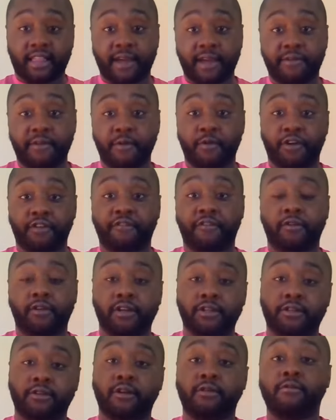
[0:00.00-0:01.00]
we want to
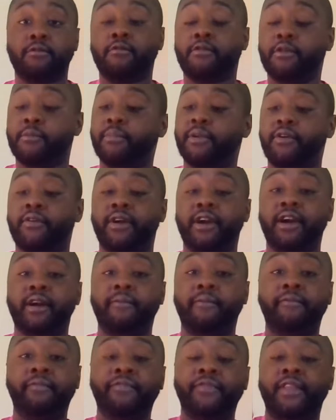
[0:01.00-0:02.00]
focus on when we're bowing
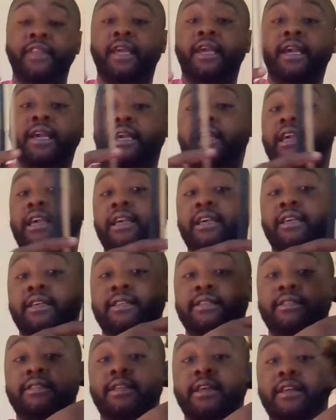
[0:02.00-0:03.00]

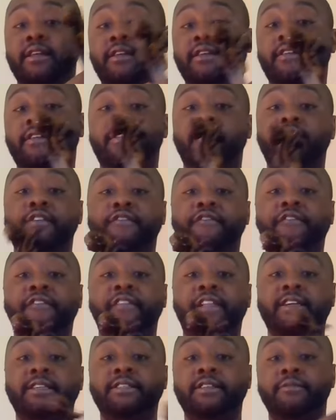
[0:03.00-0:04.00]
is the
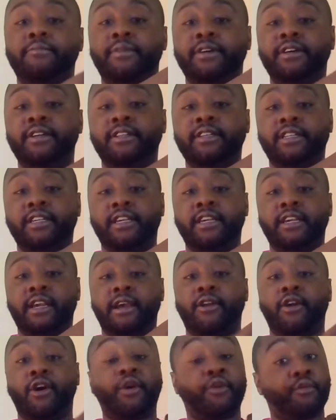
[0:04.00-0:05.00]
flexibility in
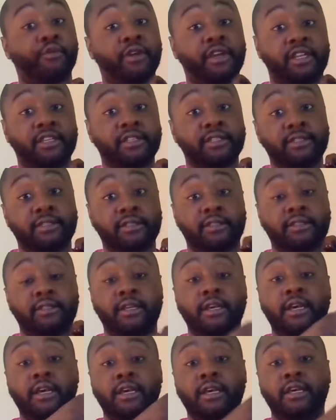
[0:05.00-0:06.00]
our wrists.
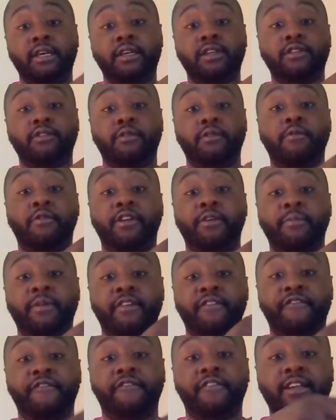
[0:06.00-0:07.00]
So we want to be
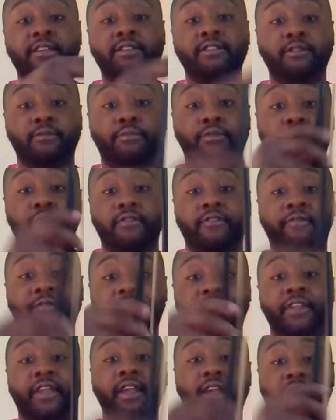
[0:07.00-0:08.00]
flexible
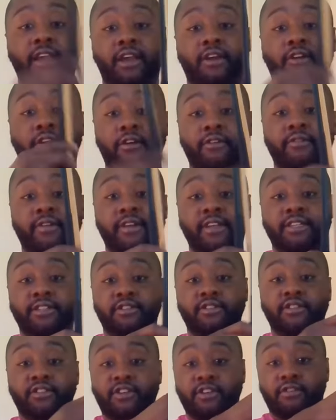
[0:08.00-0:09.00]
in our wrist.
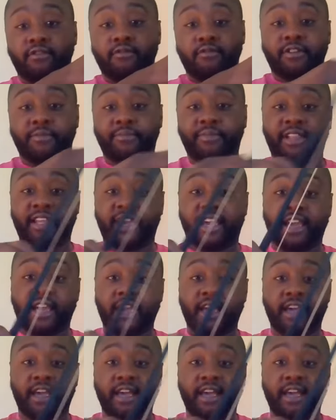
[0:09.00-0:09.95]
You don't want to play